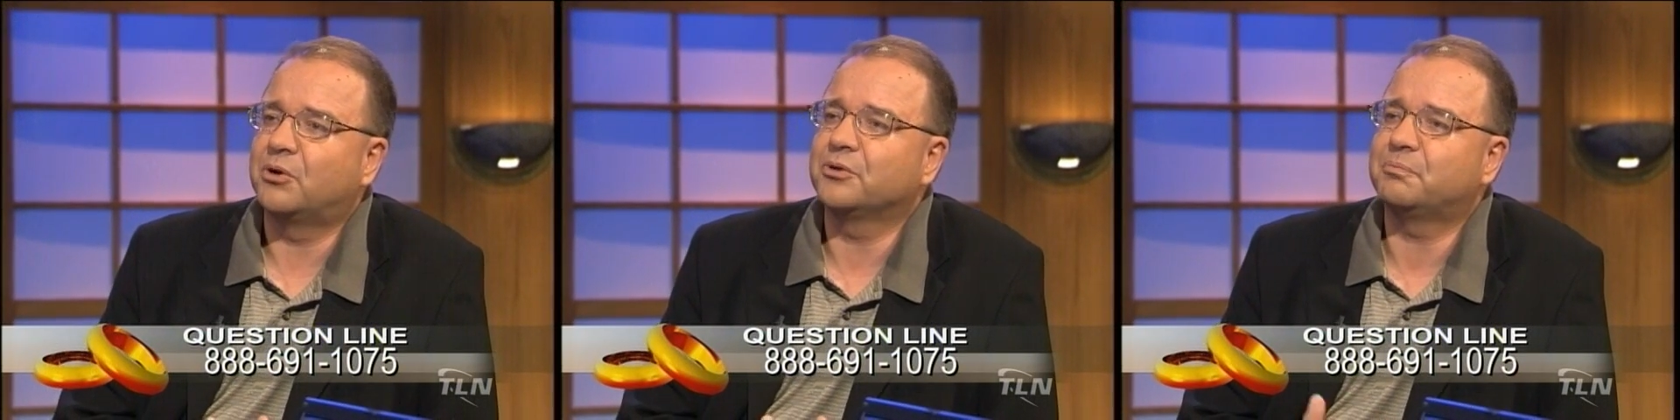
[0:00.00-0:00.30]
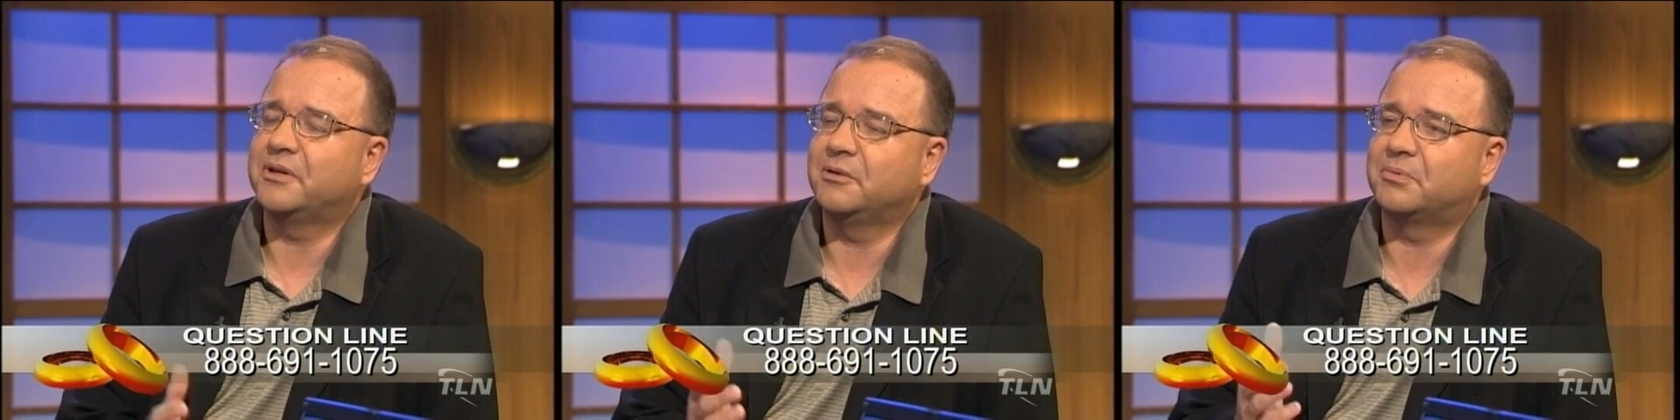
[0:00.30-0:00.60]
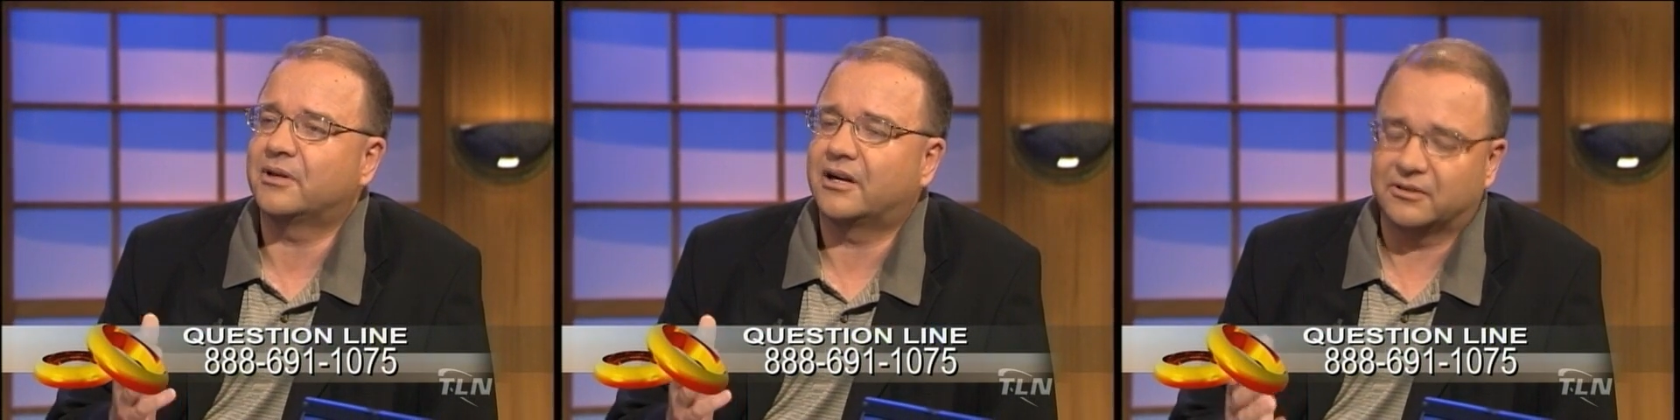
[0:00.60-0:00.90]
both
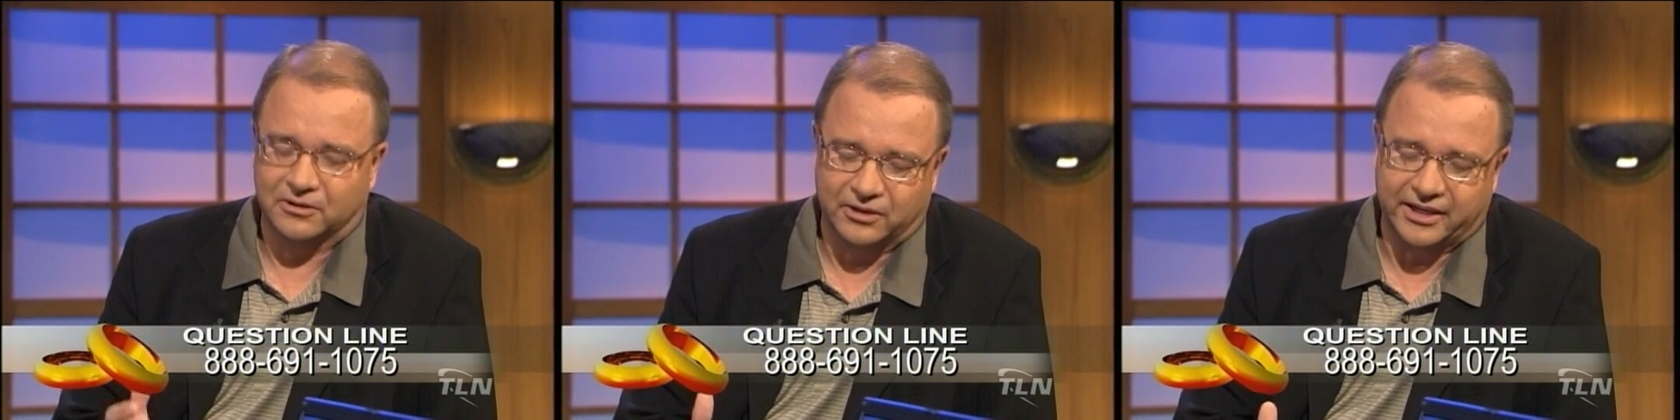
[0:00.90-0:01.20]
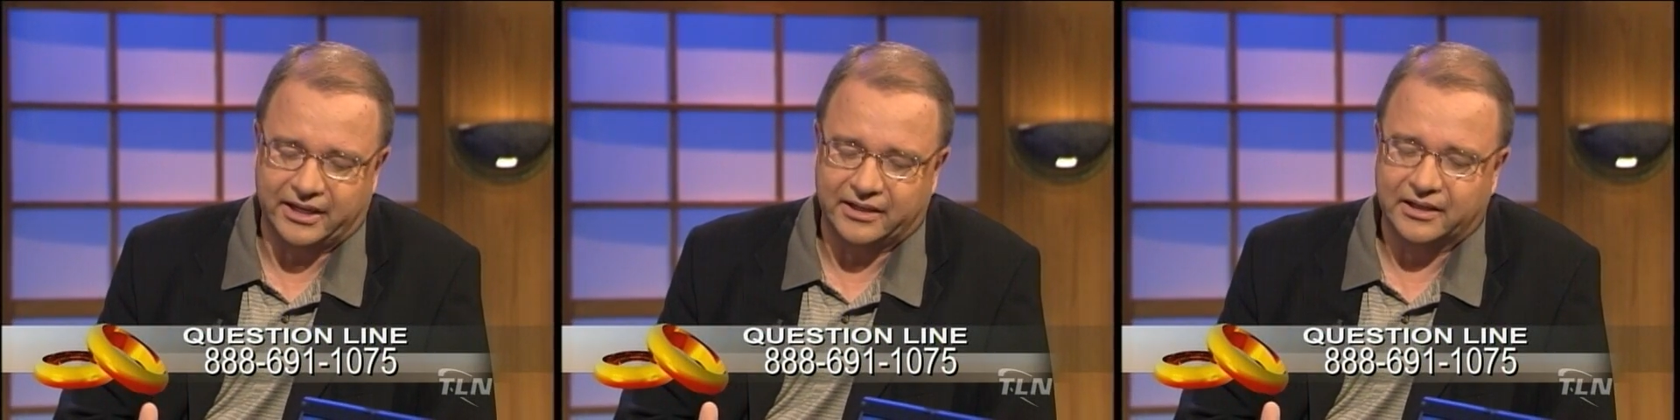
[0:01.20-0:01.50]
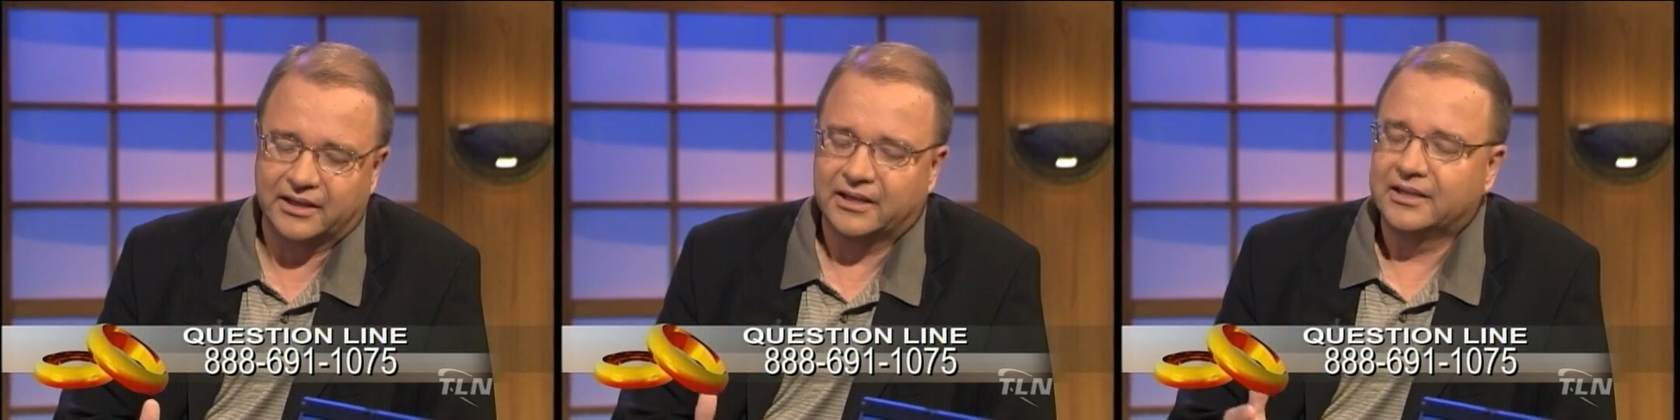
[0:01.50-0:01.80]
people are
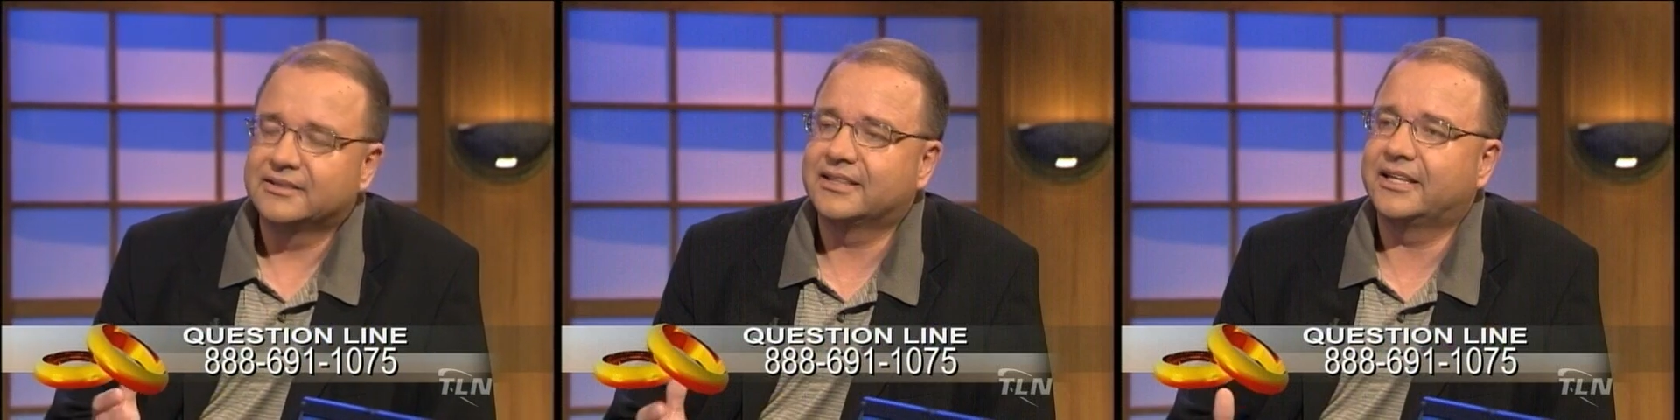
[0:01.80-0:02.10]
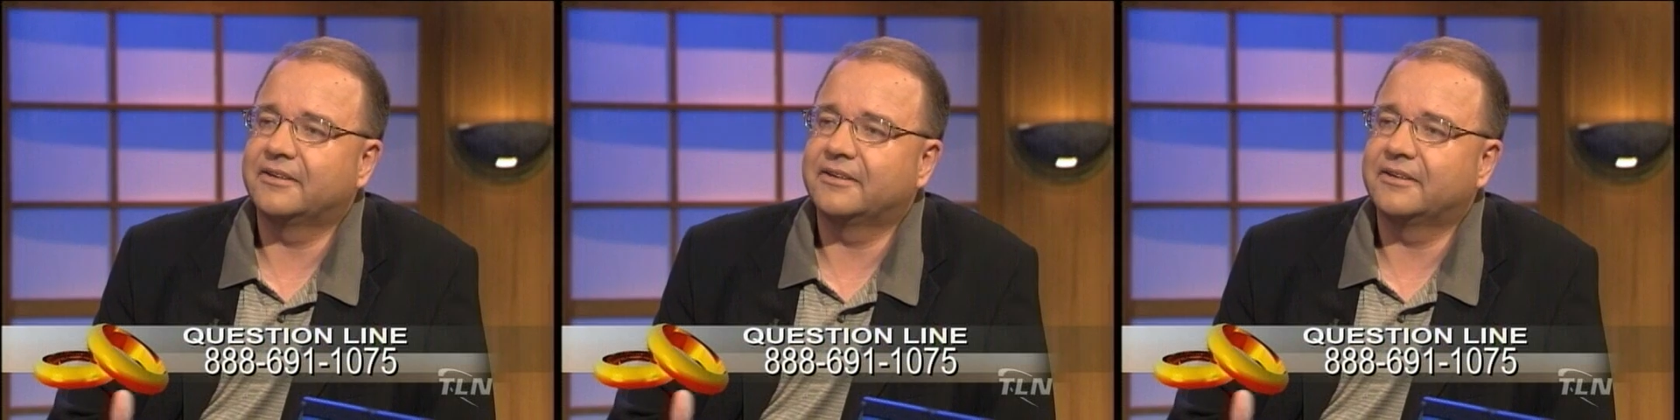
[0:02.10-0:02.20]
looking to